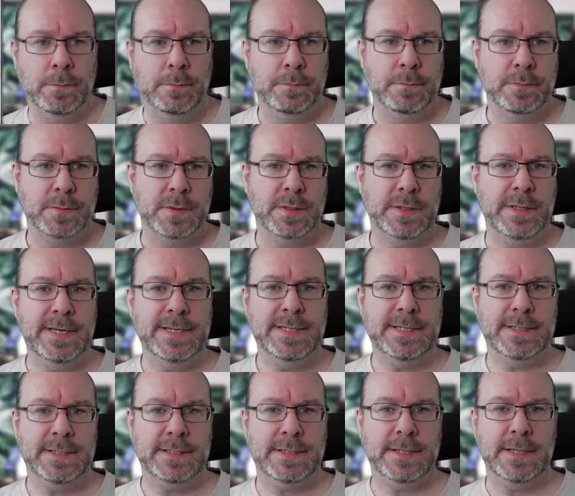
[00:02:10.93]

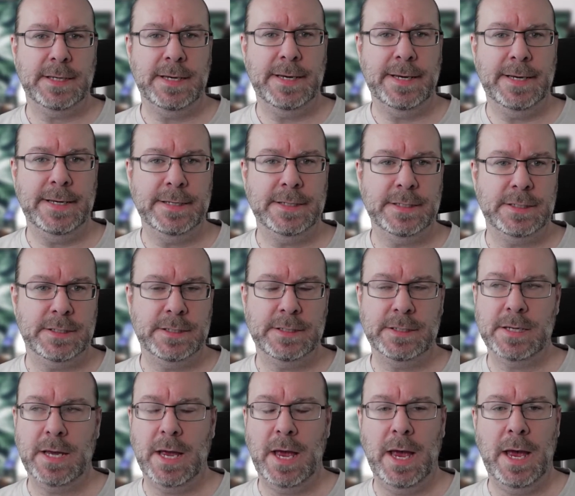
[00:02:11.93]
this is
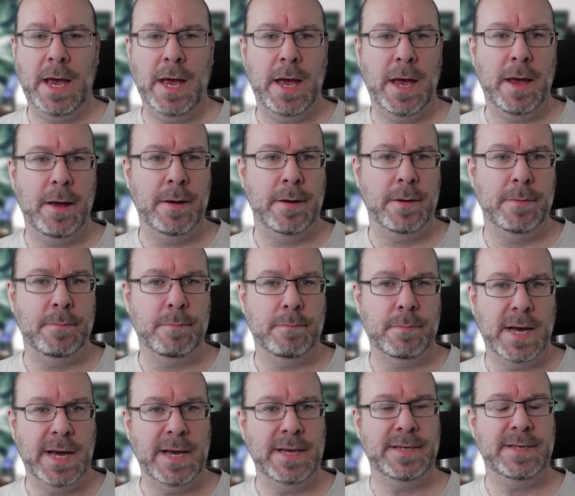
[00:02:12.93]

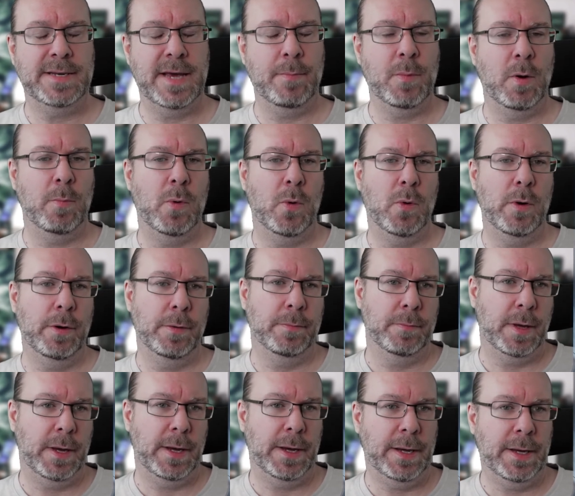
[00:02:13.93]
my demo board,
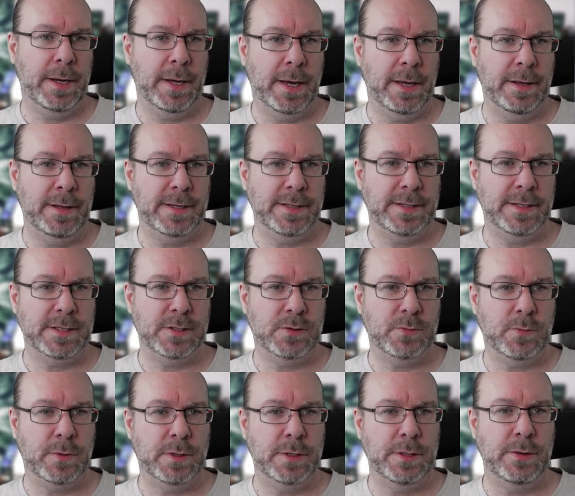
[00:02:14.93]
and in this
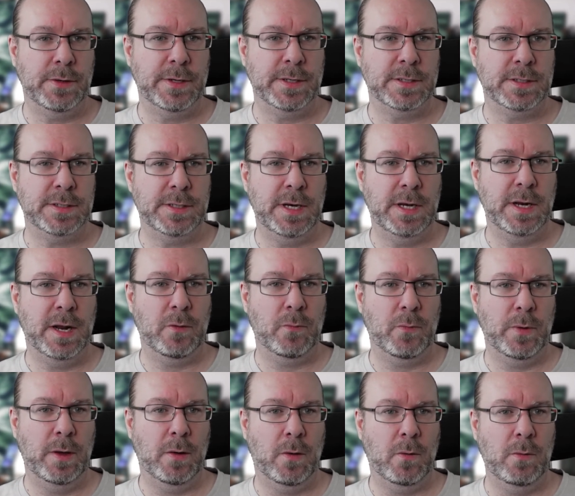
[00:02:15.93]
one you can see that we
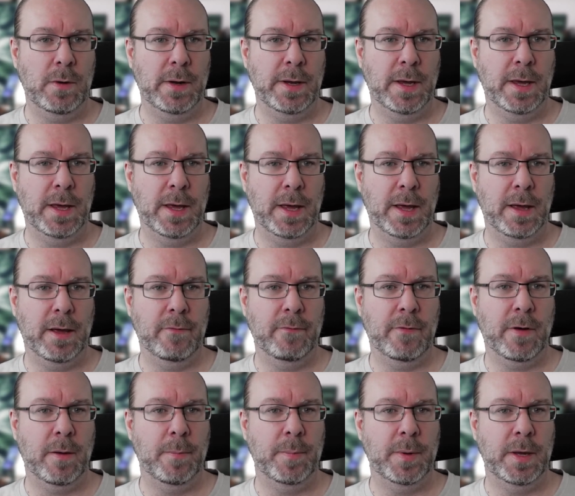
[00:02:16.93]
only have
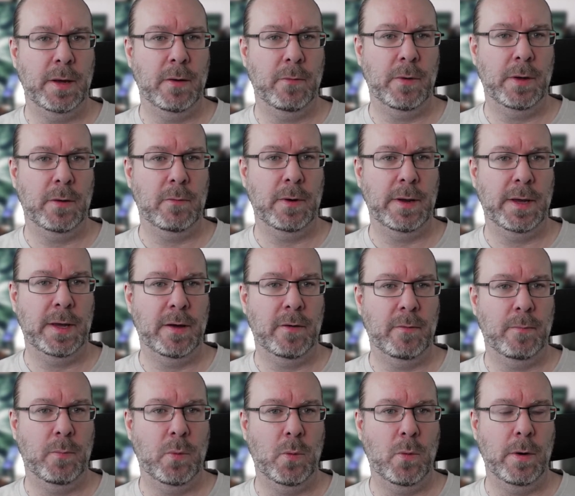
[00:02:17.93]
up here, we only have
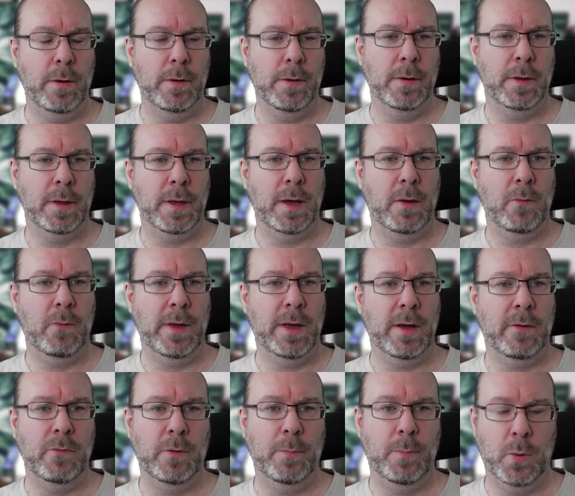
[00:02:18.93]
board and we have
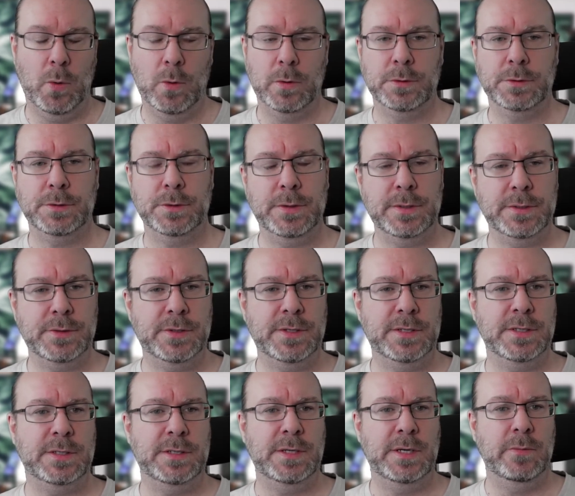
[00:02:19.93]
report. So as you can
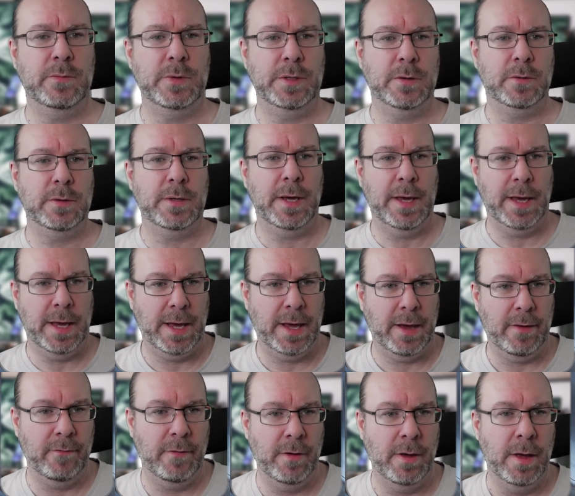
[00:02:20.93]
see, we don't have
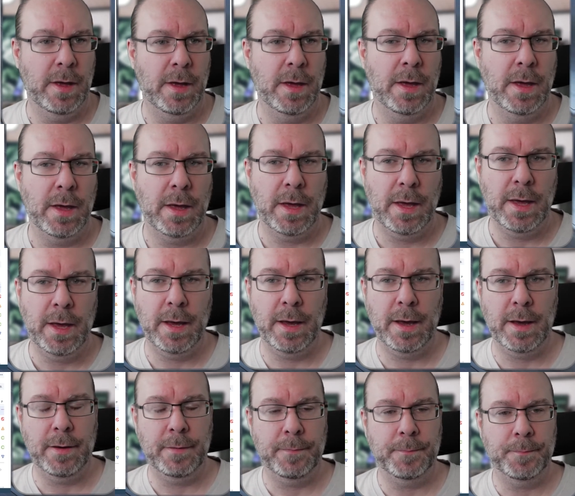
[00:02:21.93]
a